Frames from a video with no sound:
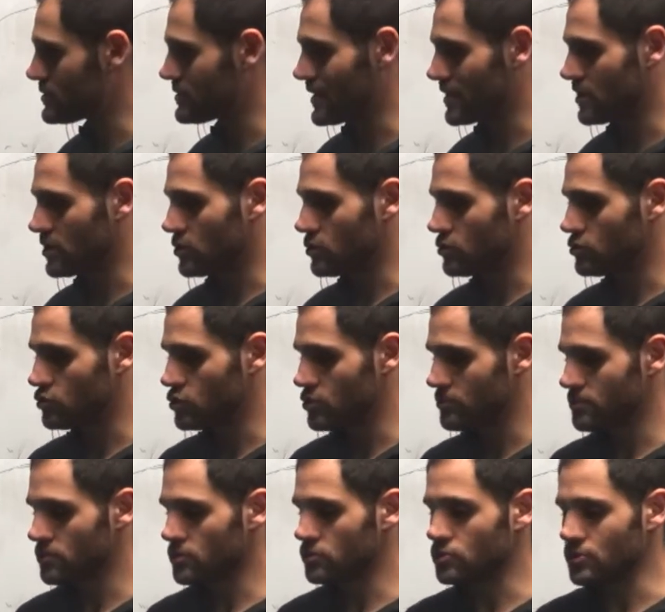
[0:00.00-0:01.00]
that can
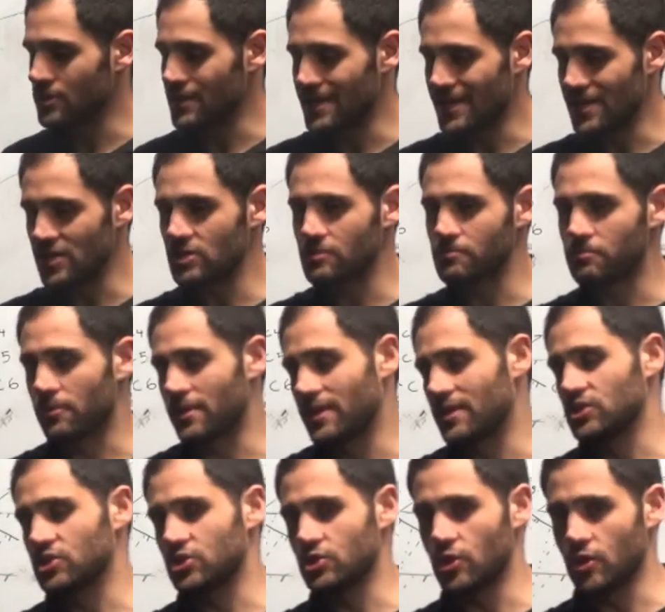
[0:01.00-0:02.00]
contribute to each
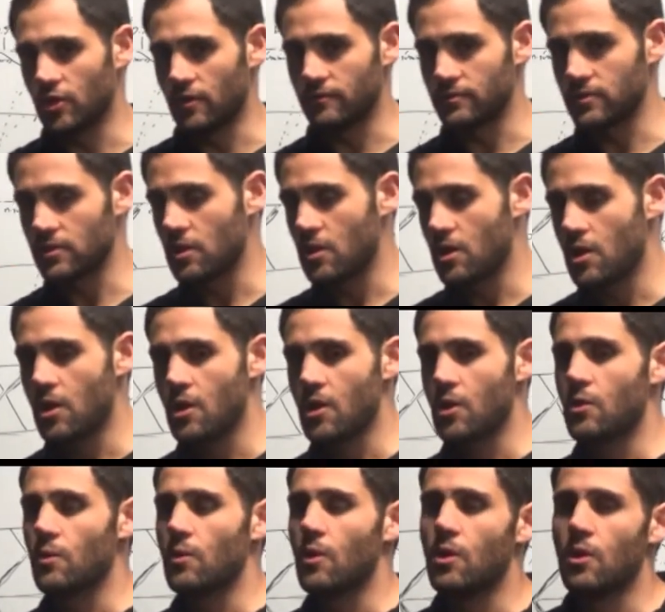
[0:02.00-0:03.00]
branch nerves.
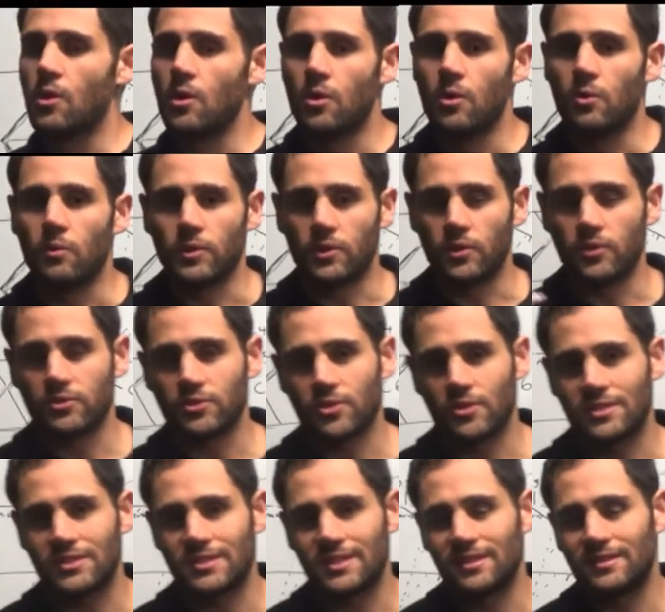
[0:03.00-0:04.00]
We also
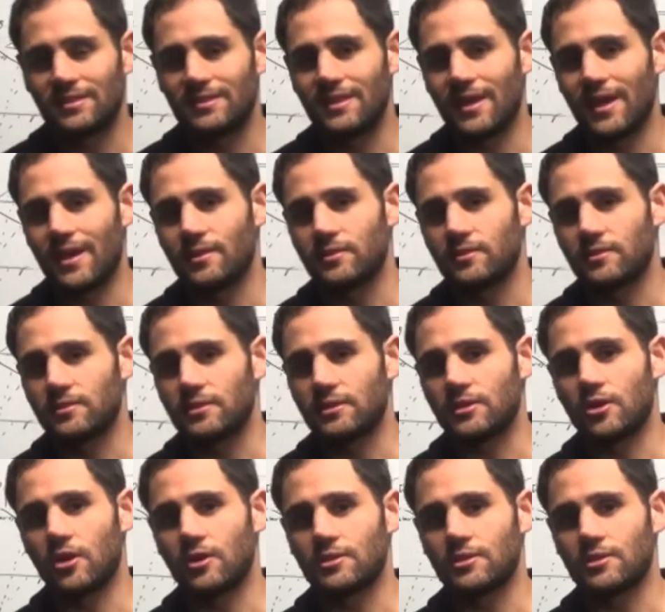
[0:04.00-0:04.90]
said that the